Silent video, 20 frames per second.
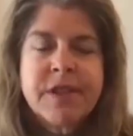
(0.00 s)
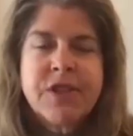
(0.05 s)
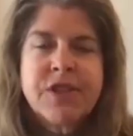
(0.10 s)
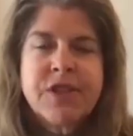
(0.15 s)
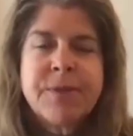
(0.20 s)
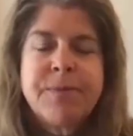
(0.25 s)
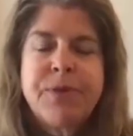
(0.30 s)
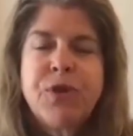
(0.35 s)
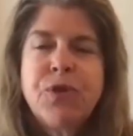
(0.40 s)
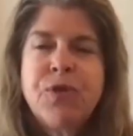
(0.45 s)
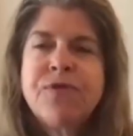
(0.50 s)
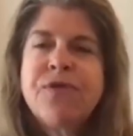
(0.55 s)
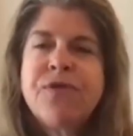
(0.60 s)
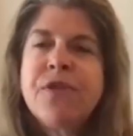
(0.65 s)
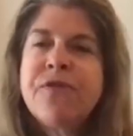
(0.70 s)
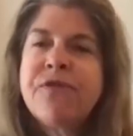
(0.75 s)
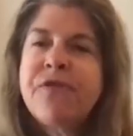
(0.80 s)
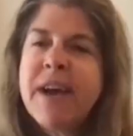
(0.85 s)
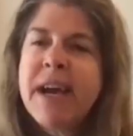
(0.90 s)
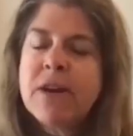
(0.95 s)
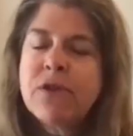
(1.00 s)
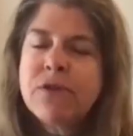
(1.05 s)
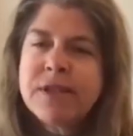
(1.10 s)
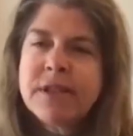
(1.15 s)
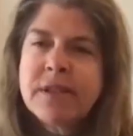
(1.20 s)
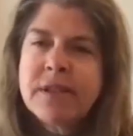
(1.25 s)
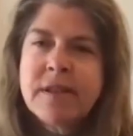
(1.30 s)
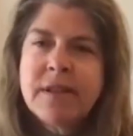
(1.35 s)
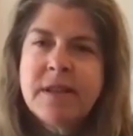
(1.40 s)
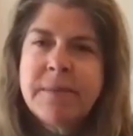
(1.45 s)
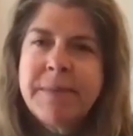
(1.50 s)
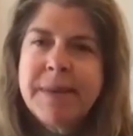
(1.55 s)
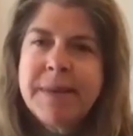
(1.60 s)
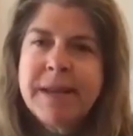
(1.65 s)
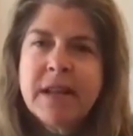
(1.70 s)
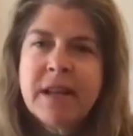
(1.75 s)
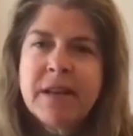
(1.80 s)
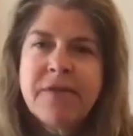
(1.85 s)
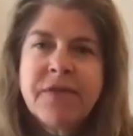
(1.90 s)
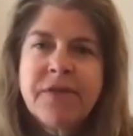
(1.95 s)
There's a beautiful fountain in the
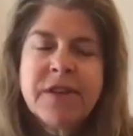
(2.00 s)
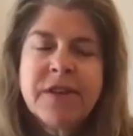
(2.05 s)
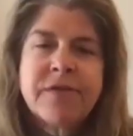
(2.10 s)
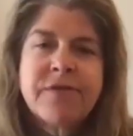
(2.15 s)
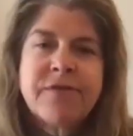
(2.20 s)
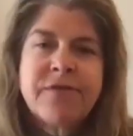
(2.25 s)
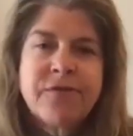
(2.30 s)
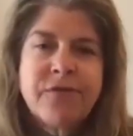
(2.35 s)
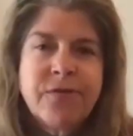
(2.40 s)
middle of the